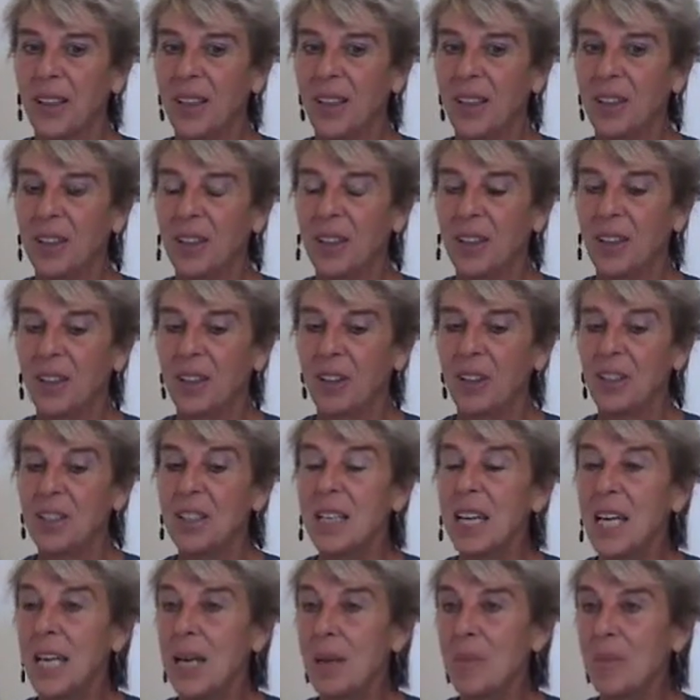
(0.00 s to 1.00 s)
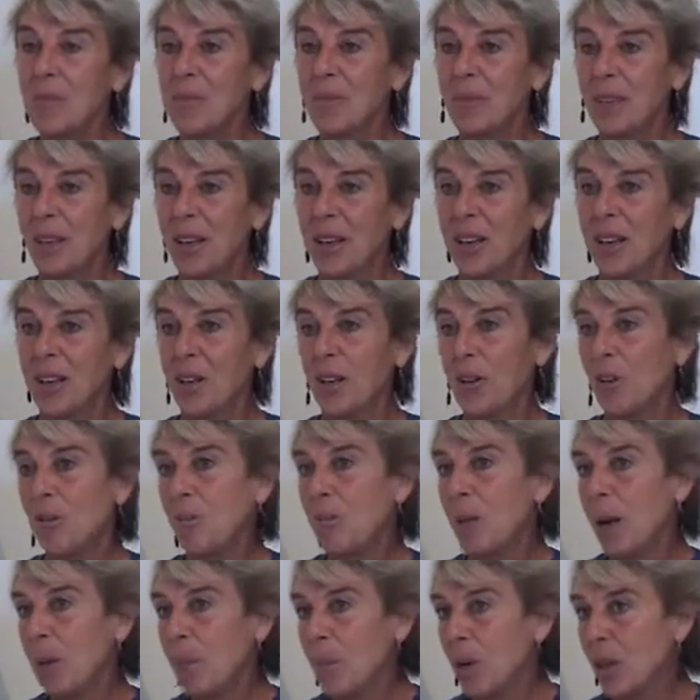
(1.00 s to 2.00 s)
uh, the name
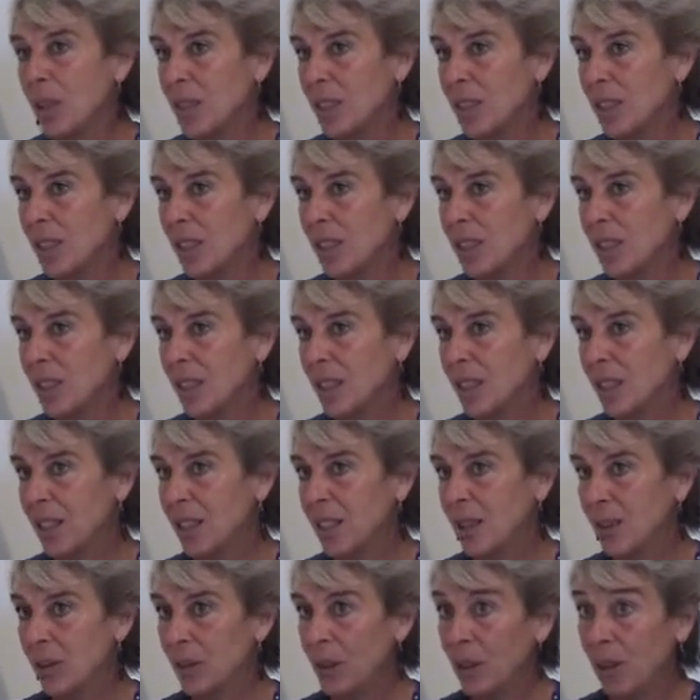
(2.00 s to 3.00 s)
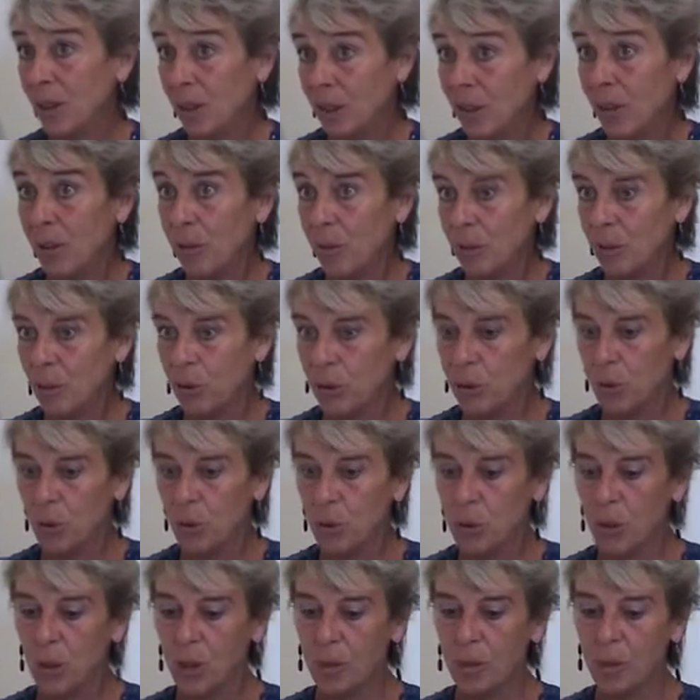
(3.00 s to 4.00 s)
of my masters, uh, of course,
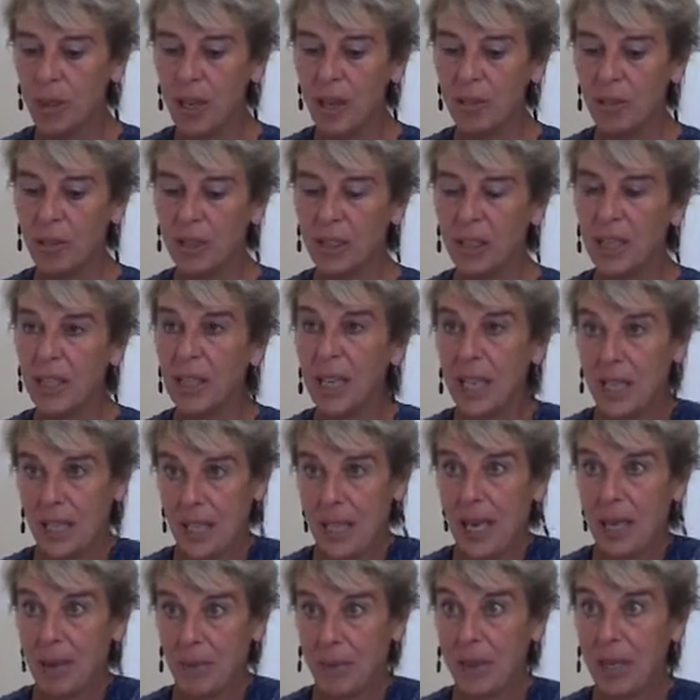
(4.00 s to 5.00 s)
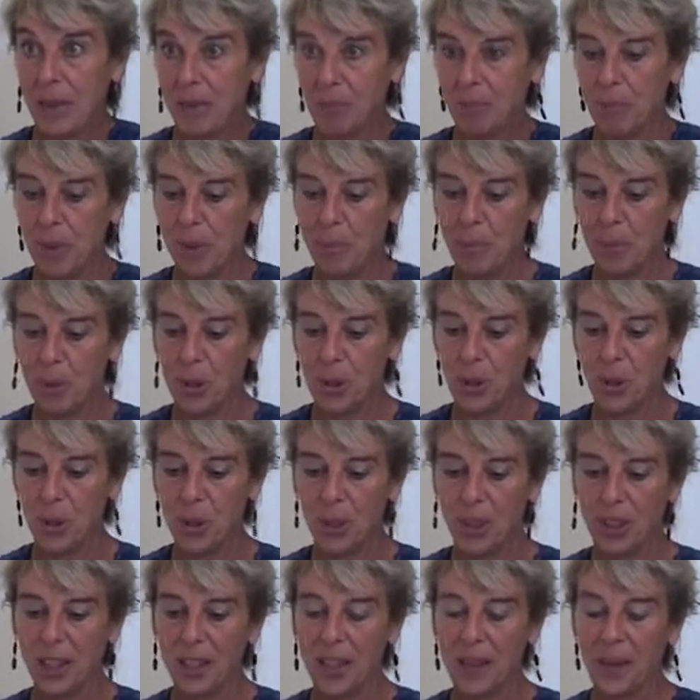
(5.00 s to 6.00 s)
who learned me everything ex- except my
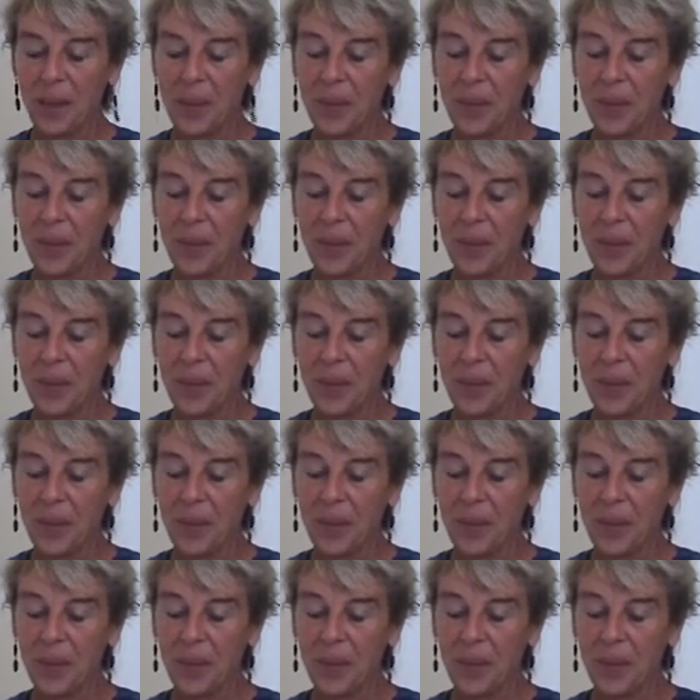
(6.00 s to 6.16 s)
personal